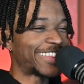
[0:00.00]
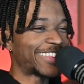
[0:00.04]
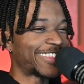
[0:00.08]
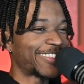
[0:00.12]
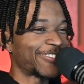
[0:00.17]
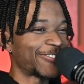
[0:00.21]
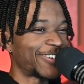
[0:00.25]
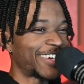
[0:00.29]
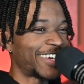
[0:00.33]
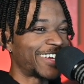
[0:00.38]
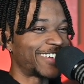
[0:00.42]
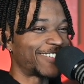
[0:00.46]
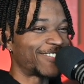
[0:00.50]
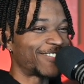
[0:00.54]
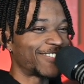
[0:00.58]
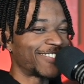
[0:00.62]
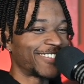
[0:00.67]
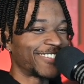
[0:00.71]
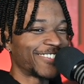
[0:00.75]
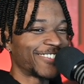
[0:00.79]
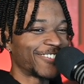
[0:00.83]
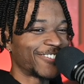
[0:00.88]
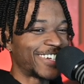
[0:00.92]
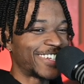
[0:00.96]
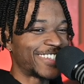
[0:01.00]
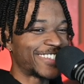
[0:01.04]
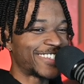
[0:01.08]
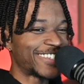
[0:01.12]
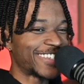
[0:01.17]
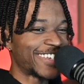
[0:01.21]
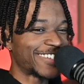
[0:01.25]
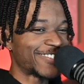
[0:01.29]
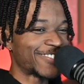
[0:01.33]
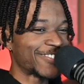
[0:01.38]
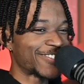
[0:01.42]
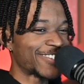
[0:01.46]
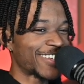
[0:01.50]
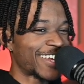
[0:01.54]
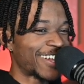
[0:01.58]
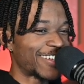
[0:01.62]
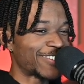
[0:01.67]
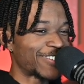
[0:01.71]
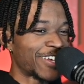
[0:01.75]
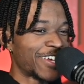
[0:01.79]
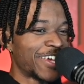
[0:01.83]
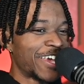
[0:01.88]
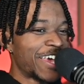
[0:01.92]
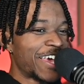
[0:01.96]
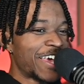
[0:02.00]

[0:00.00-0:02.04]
three and three and six. So shout out to.